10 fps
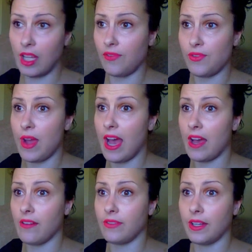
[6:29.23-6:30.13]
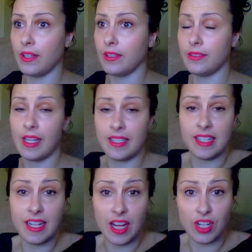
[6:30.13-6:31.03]
if you have a
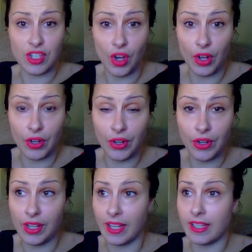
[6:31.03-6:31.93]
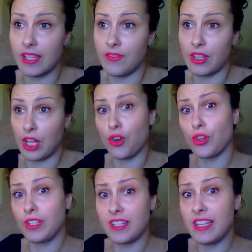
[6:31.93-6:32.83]
teenage daughter, like even like
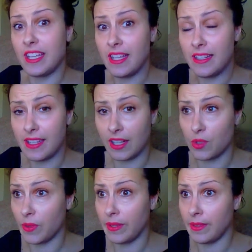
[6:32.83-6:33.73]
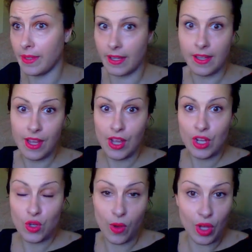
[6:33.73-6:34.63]
early teens, like a tween, like
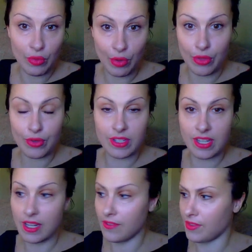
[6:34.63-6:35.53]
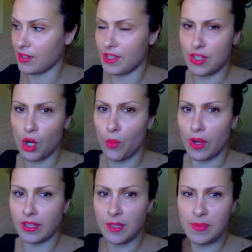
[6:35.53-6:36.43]
12 or 13, if they're going to start
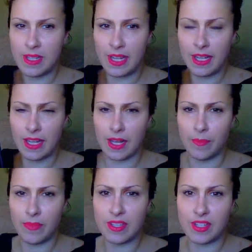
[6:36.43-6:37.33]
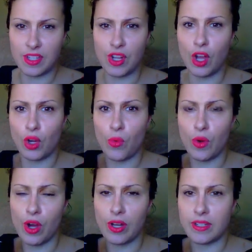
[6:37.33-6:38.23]
wearing lipstick. This does not go
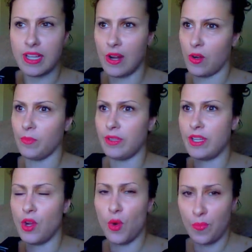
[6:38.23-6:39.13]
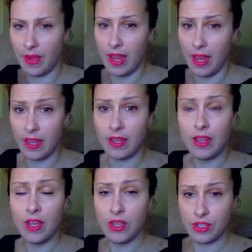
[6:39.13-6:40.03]
on terribly opaque,
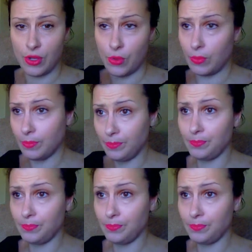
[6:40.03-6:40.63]
so